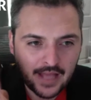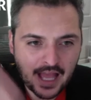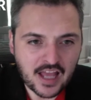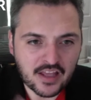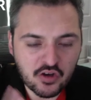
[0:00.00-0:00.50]

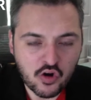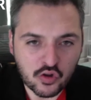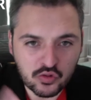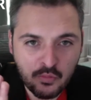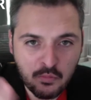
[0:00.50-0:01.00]
I
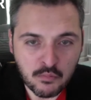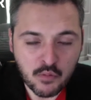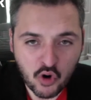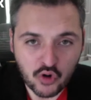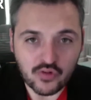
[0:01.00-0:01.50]
got
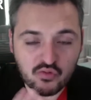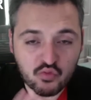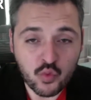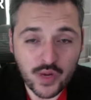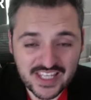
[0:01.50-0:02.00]
more
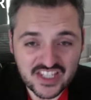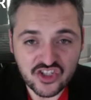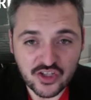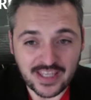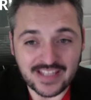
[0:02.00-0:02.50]

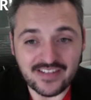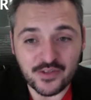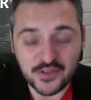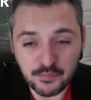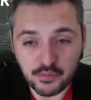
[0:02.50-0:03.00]
reach. It
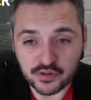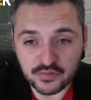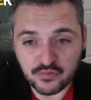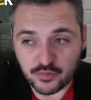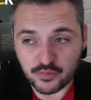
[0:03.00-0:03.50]
is
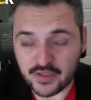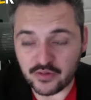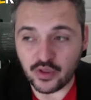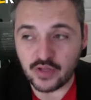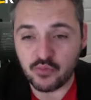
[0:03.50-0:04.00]
important for me
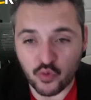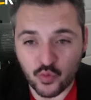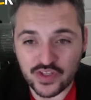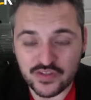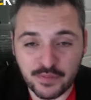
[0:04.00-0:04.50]
to get more
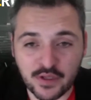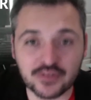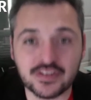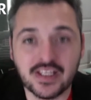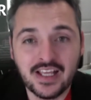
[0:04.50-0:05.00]
reach
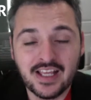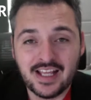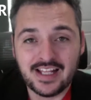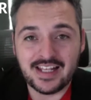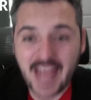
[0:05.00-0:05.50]
because
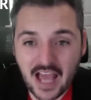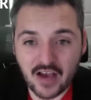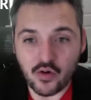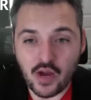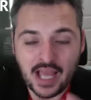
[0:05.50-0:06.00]

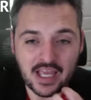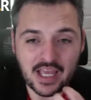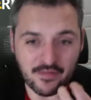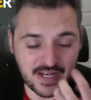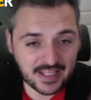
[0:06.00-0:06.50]
now I
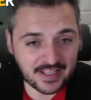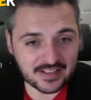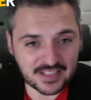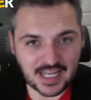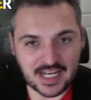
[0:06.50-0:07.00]
have
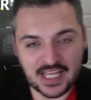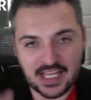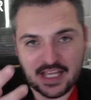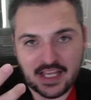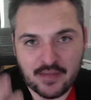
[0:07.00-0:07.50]
leads and
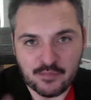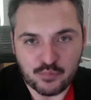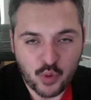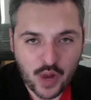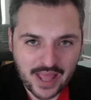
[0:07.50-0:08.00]
I
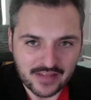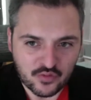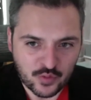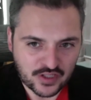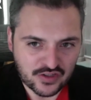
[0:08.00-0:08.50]
have brand
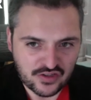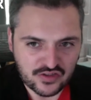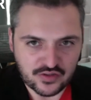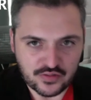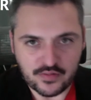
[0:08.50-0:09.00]

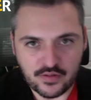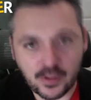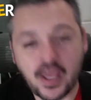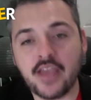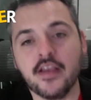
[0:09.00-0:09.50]
recognition.
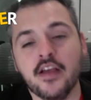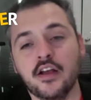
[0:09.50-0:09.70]
Okay.